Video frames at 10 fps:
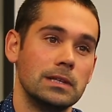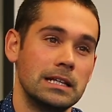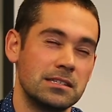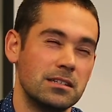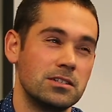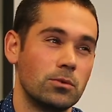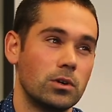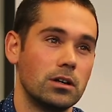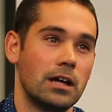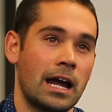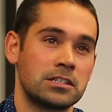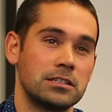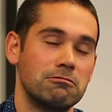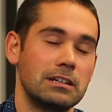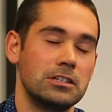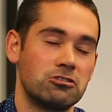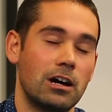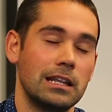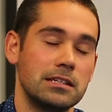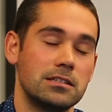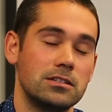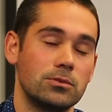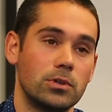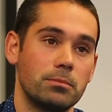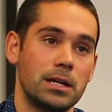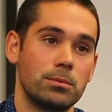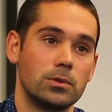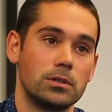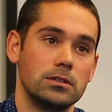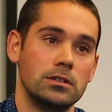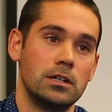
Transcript: really try and listen to what people were